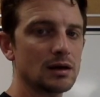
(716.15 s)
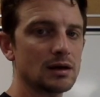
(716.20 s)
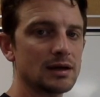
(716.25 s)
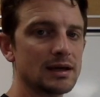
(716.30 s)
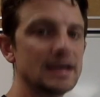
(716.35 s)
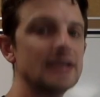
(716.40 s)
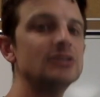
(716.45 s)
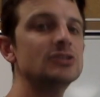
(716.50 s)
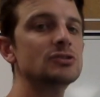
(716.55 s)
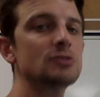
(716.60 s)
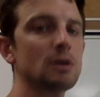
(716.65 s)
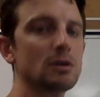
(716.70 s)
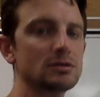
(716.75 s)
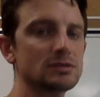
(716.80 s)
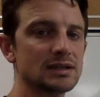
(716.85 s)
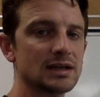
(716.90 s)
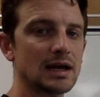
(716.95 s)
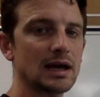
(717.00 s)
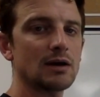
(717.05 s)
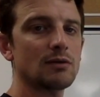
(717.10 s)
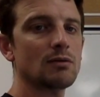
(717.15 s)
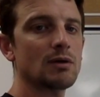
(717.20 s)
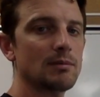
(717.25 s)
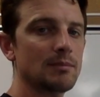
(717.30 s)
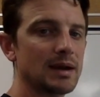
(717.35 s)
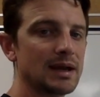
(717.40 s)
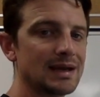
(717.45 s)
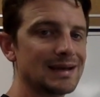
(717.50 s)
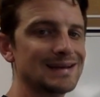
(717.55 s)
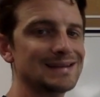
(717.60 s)
keystrokes, and how do I
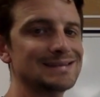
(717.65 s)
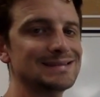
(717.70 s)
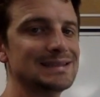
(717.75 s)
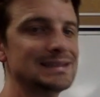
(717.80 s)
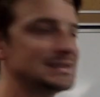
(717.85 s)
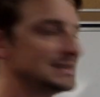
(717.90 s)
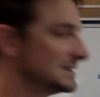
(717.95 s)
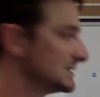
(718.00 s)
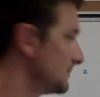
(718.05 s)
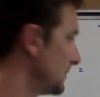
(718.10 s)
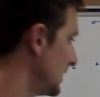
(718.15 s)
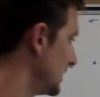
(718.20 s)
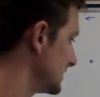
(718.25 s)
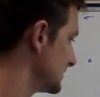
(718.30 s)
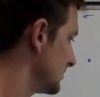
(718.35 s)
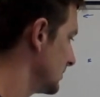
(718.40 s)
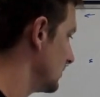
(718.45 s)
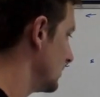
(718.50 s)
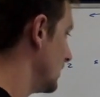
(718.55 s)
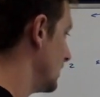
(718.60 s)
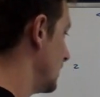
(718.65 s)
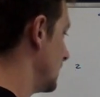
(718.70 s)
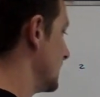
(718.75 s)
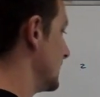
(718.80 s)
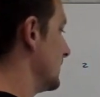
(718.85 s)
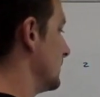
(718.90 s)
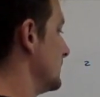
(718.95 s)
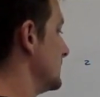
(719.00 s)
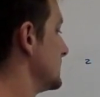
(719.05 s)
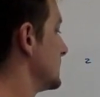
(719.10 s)
make it as easy as possible? Well,
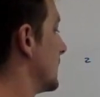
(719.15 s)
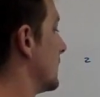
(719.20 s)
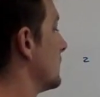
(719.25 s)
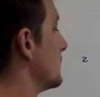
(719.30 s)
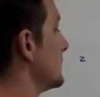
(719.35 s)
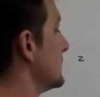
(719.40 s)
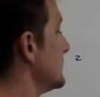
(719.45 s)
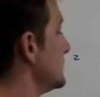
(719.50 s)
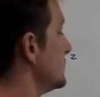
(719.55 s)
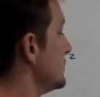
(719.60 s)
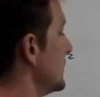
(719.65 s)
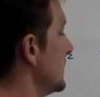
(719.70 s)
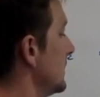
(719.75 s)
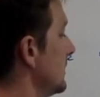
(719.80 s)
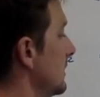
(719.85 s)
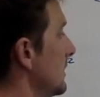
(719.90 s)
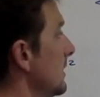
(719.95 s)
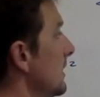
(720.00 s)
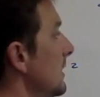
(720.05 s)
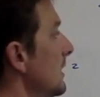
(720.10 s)
again, we start with the G.